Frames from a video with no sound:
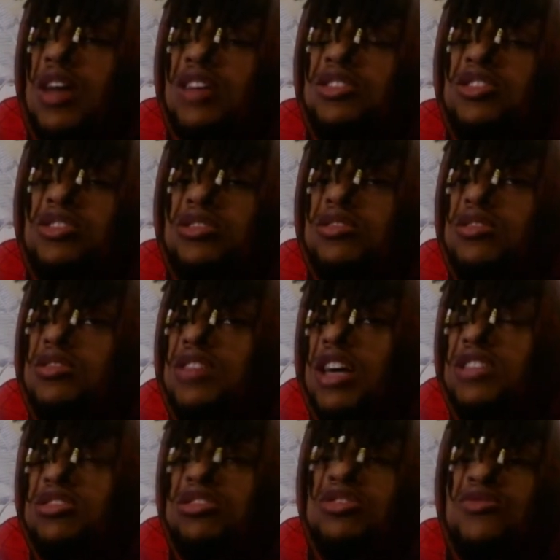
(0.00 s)

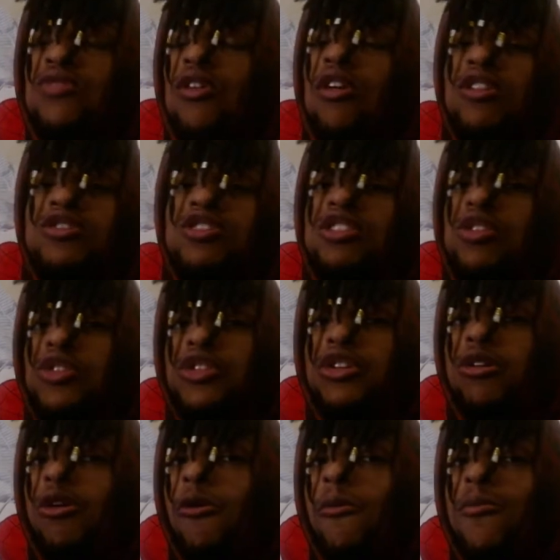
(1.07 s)
as far as I'll go.